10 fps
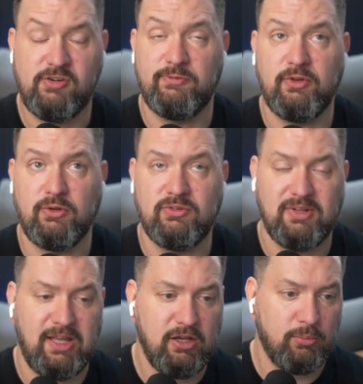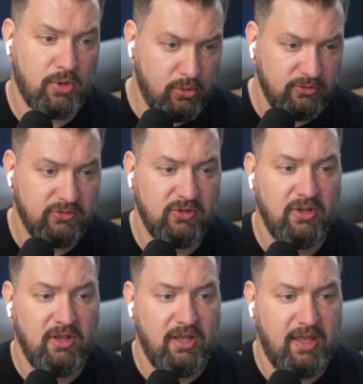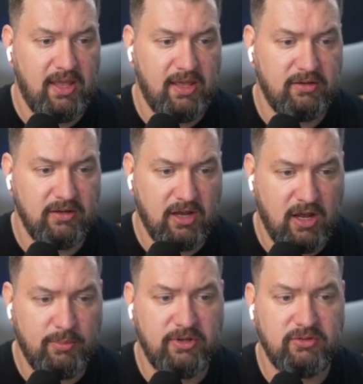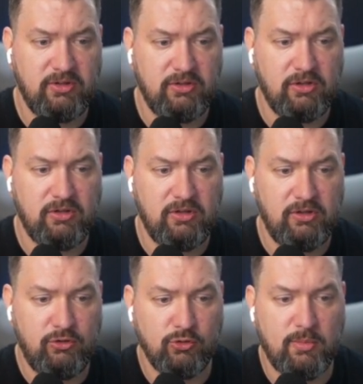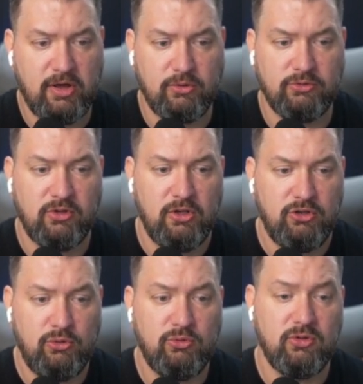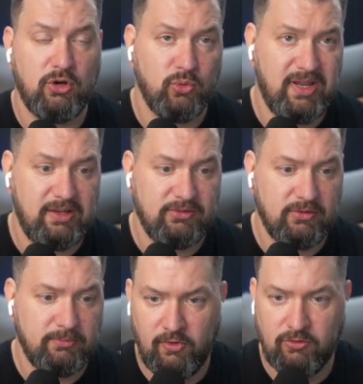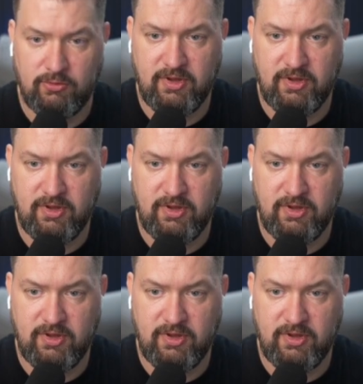fields like post and comments in the user models use arrays. So we've got